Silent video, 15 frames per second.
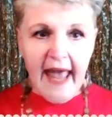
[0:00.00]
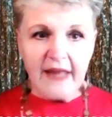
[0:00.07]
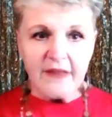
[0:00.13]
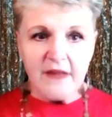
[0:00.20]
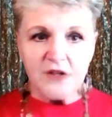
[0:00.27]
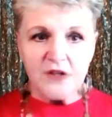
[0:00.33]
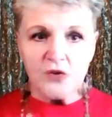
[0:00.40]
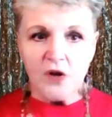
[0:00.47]

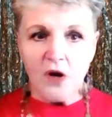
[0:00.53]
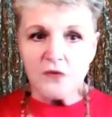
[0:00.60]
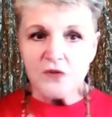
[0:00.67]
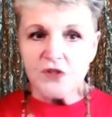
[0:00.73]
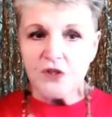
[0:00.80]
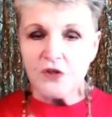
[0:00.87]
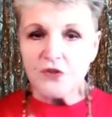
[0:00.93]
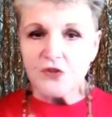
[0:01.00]
And then you go
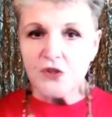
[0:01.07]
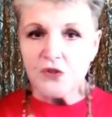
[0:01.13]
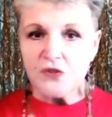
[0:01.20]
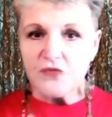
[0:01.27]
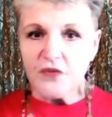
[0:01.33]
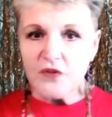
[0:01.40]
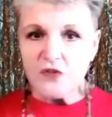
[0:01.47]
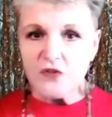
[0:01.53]
to your
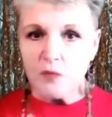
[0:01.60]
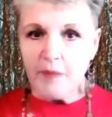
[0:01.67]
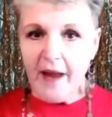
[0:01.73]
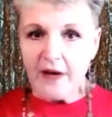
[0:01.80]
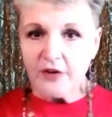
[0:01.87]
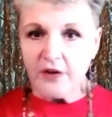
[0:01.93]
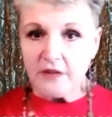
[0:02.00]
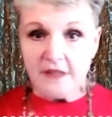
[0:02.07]
choose virtual
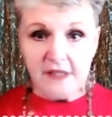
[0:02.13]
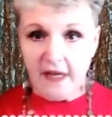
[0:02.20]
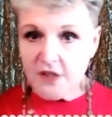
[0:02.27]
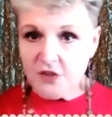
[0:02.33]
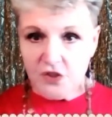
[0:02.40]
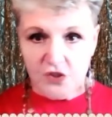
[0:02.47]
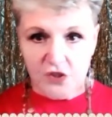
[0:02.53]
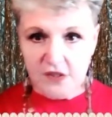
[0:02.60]
background
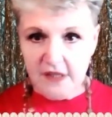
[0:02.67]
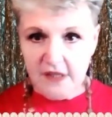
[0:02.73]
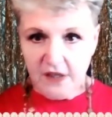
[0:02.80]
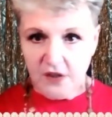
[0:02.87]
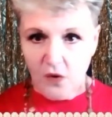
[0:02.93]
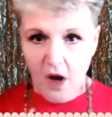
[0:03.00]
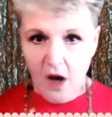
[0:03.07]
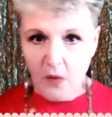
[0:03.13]
section, just
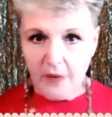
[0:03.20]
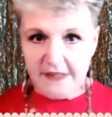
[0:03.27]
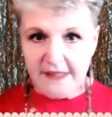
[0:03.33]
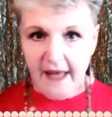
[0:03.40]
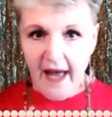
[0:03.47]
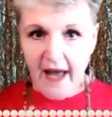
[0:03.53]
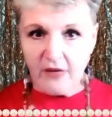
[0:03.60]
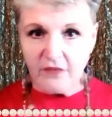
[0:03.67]
like you always
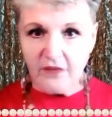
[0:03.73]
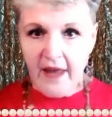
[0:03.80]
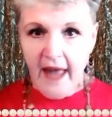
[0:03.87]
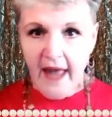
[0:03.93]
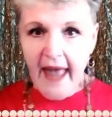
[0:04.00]
have.